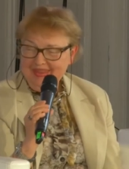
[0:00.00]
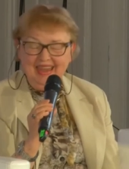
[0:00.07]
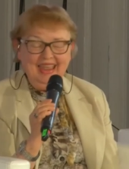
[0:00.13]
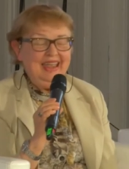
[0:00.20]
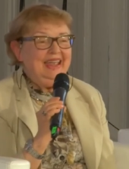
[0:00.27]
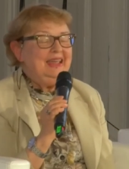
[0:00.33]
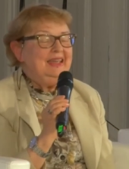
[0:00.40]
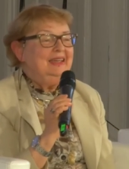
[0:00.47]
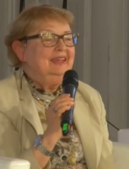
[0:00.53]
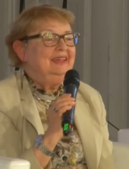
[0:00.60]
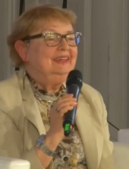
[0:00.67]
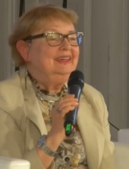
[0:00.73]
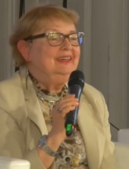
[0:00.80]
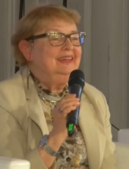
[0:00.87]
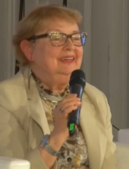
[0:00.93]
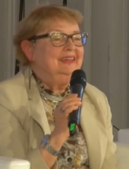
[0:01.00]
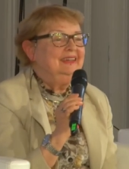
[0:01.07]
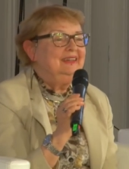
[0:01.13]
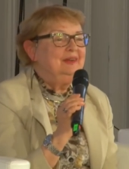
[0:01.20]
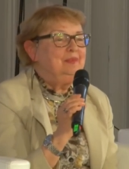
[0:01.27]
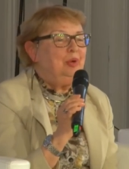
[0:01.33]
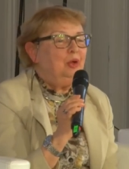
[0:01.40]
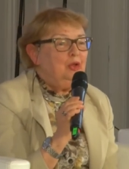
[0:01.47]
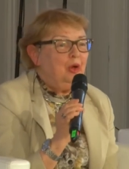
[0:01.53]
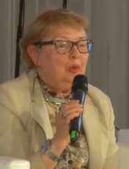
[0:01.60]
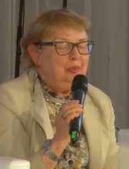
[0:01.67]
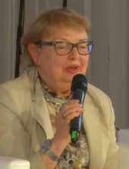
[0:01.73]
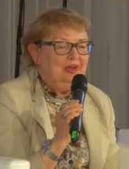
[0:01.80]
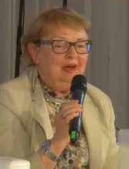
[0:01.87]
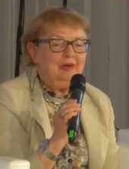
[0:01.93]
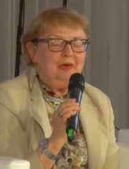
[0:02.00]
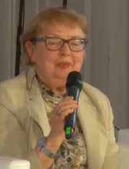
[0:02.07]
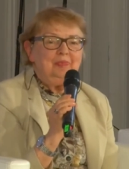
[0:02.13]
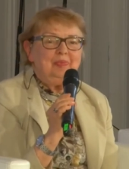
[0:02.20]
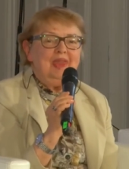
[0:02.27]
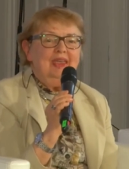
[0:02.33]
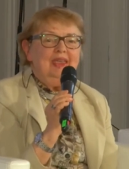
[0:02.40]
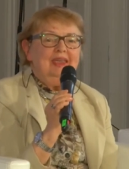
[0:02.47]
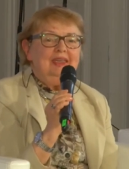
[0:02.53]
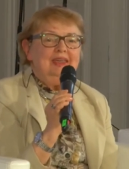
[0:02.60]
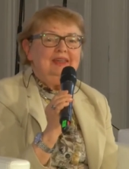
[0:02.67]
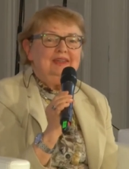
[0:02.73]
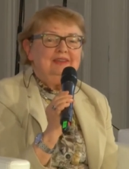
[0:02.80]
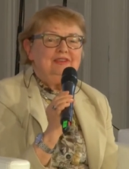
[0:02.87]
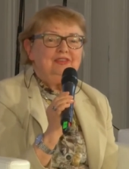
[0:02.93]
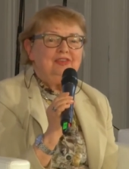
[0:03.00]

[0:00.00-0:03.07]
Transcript: Allegedly, supposedly, I will say who said